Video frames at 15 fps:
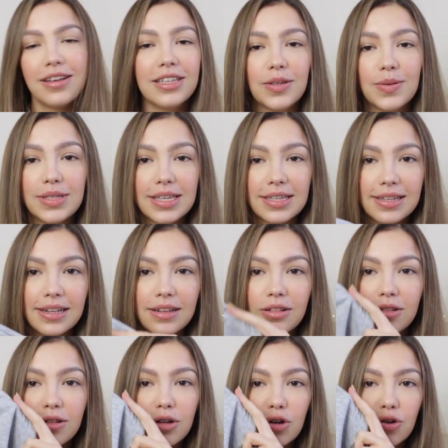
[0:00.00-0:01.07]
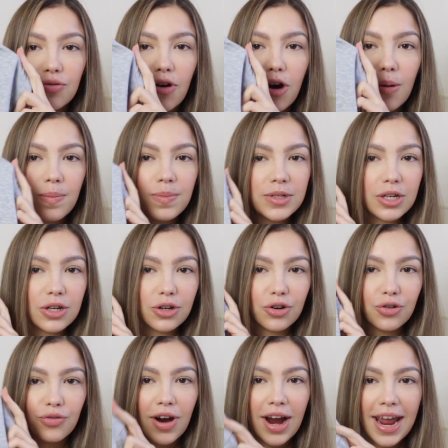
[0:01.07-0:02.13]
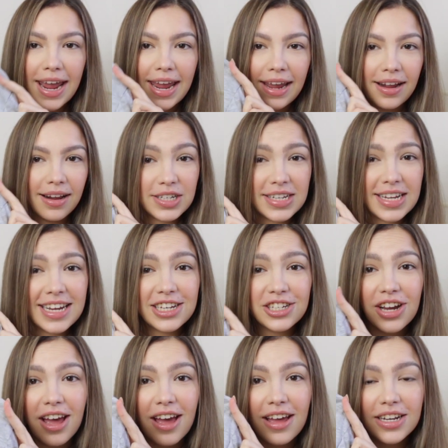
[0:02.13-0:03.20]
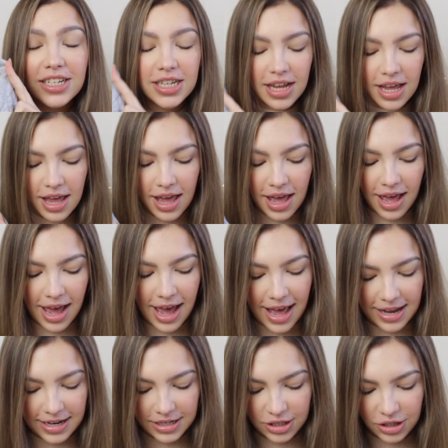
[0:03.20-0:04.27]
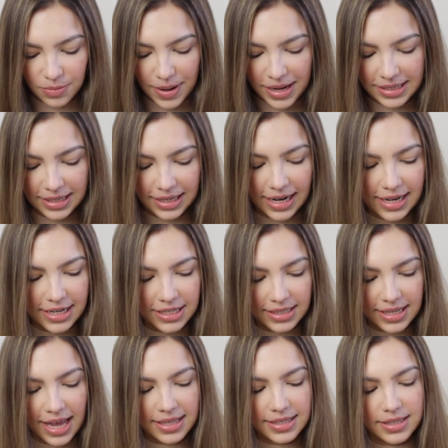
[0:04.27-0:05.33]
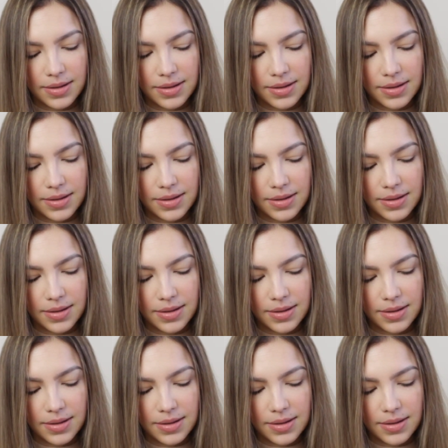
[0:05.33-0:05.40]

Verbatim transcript: So it's this little cropped grey t-shirt and you basically just get